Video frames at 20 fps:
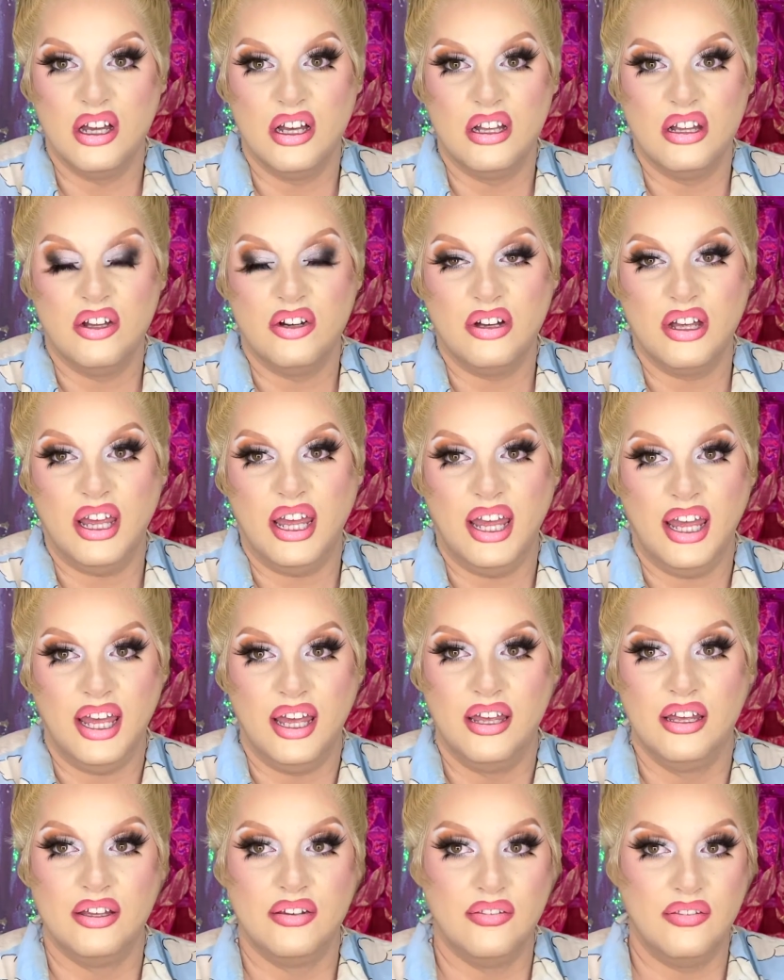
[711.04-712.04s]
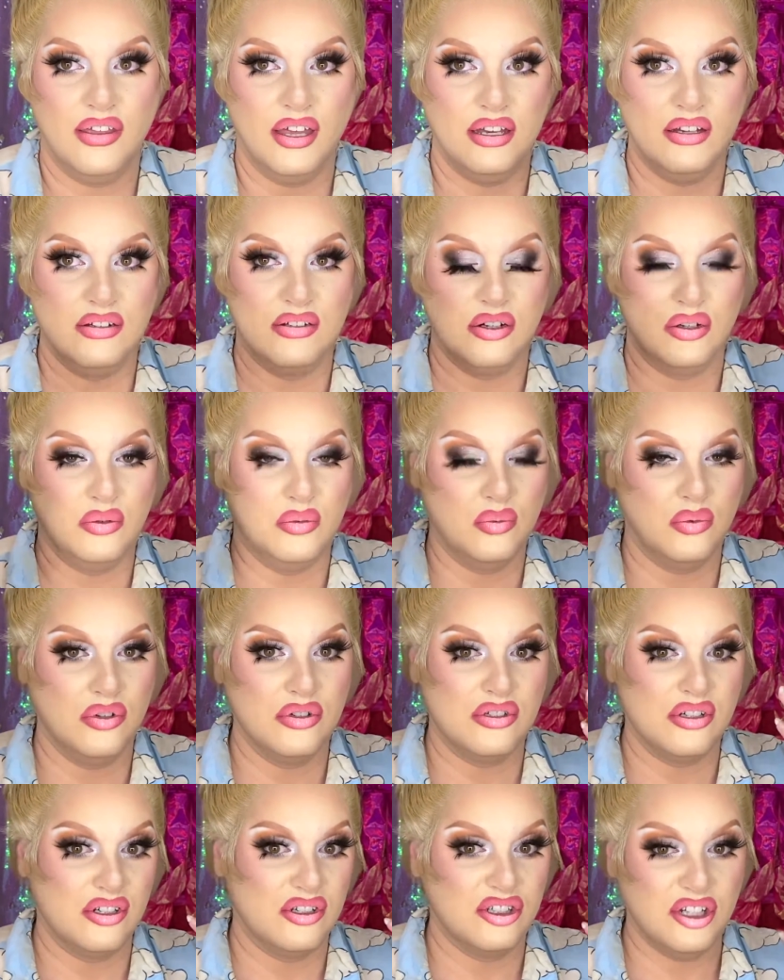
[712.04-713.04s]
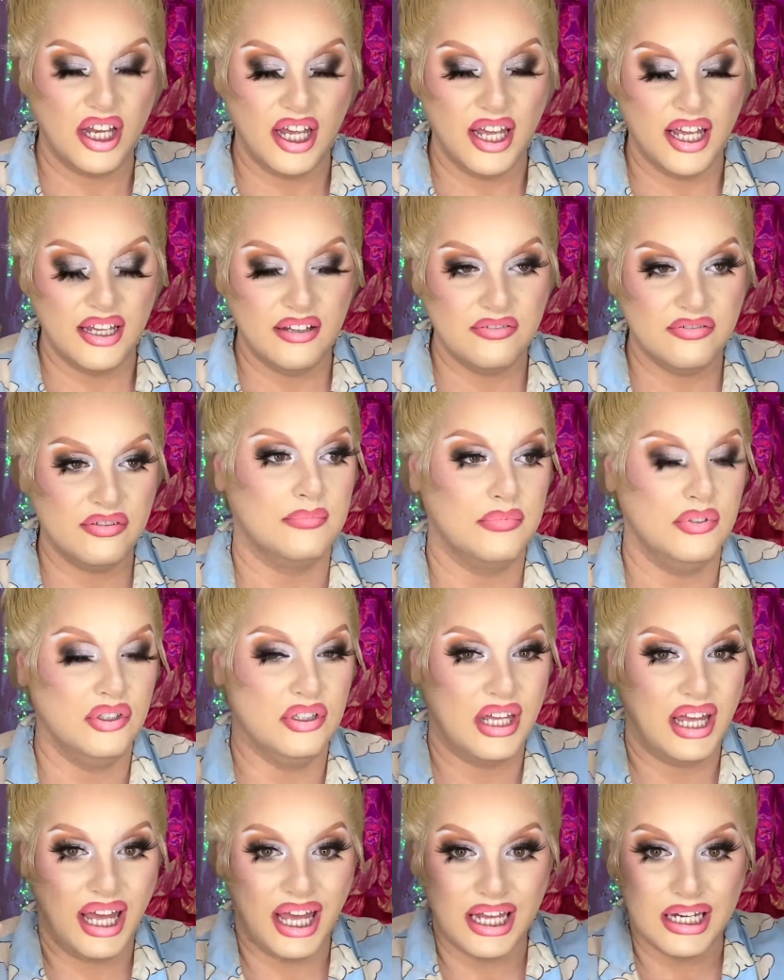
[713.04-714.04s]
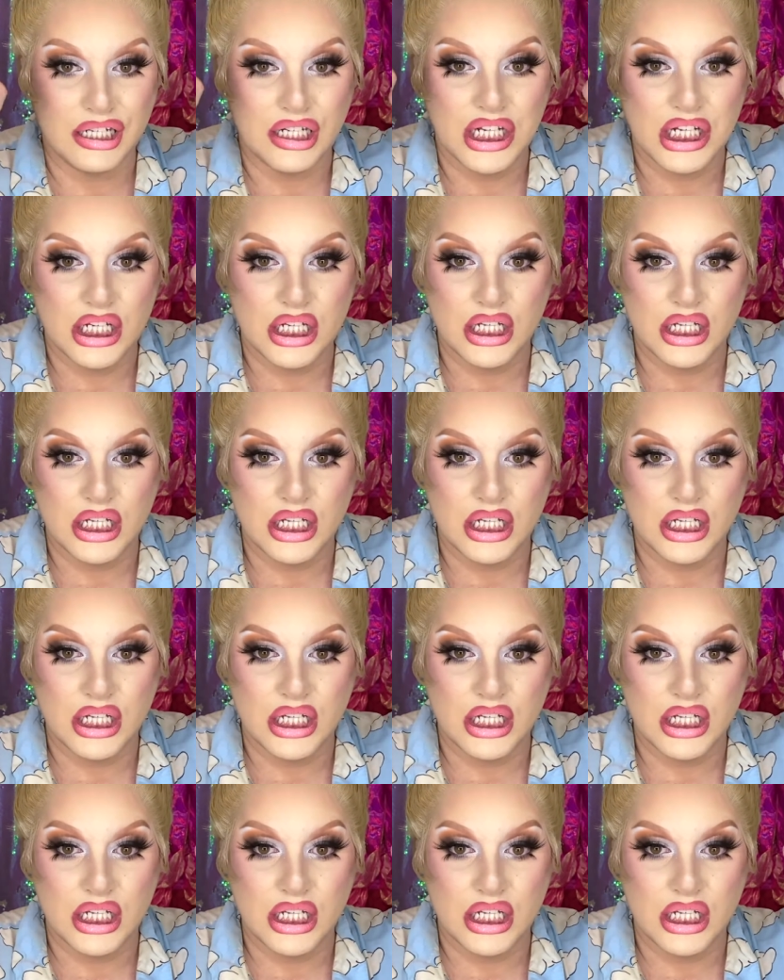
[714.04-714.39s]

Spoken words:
longer hair that don't want to shave, you can